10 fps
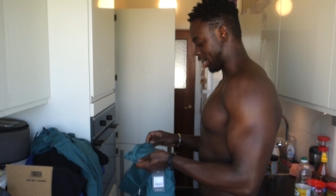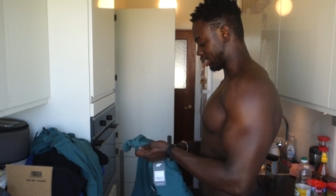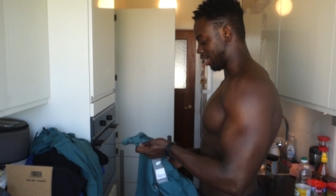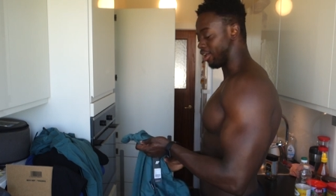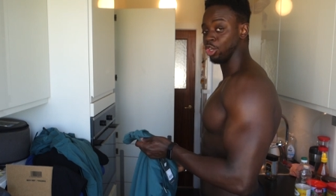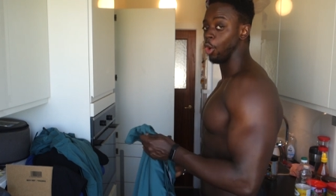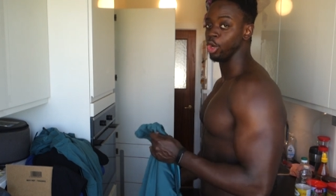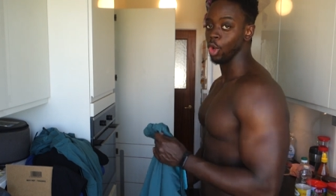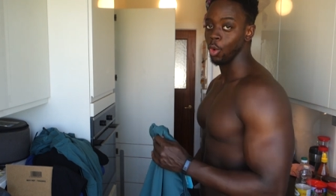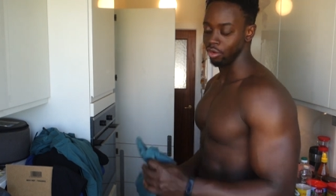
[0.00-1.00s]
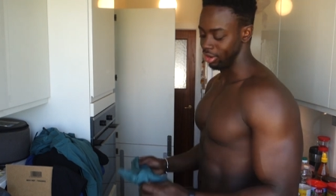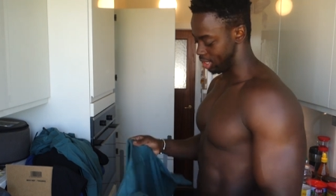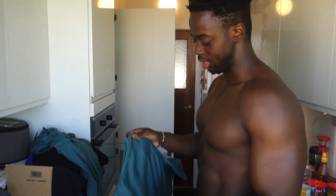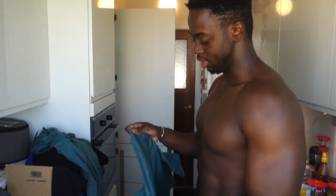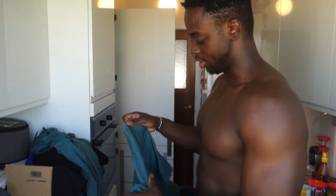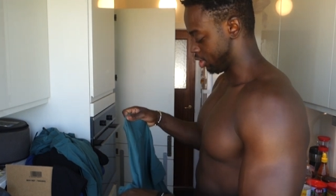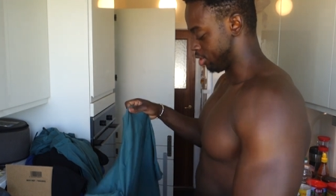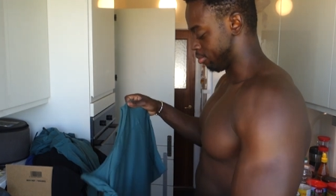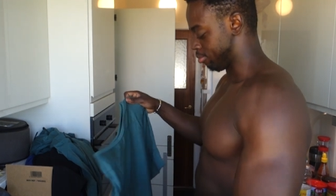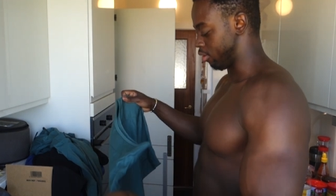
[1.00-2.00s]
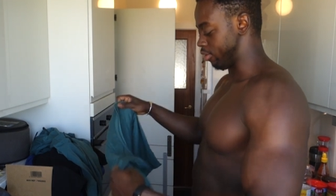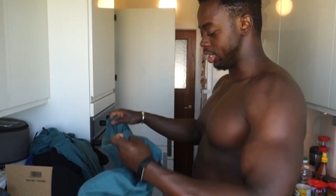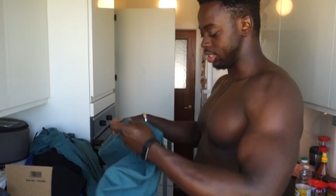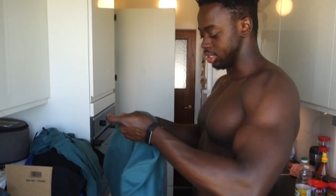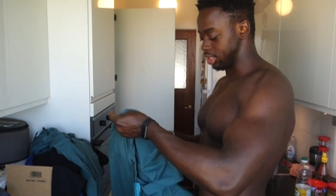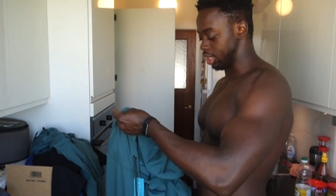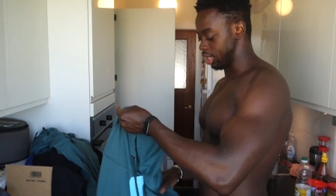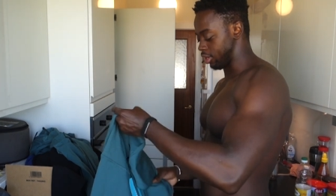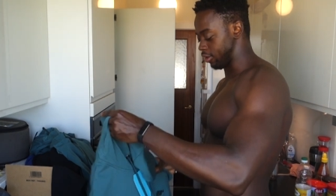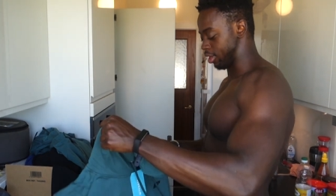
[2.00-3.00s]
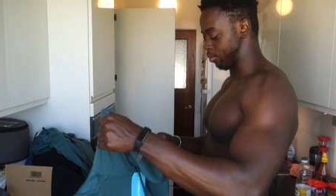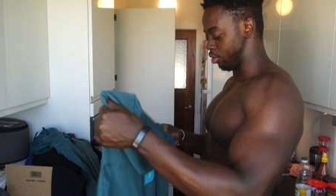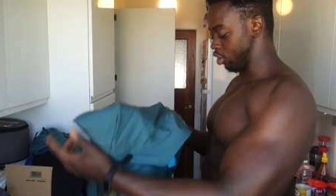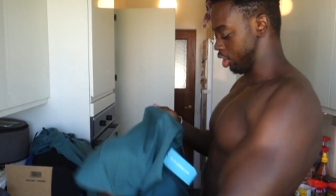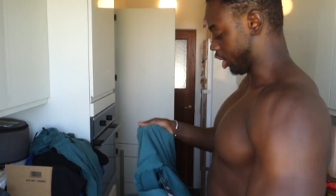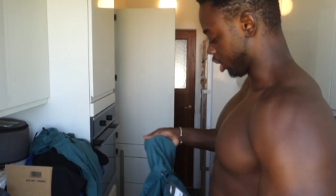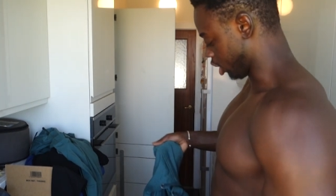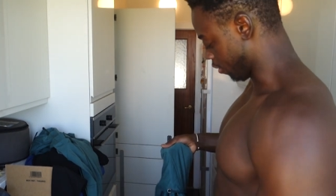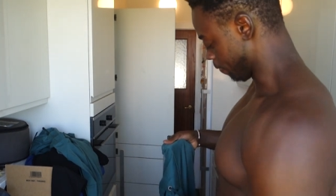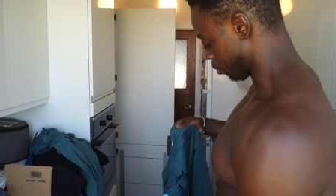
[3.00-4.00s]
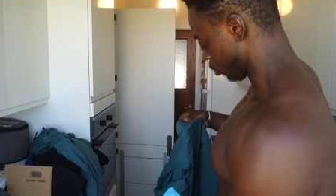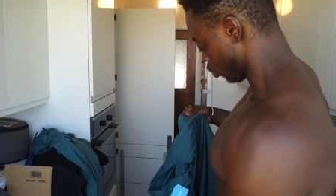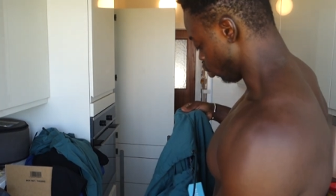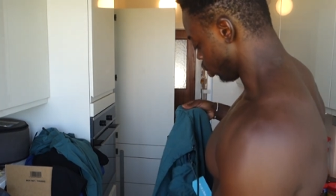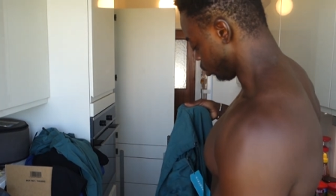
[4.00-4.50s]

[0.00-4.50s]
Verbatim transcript: guys don't know already, but green is the thing. And we got another. Oh,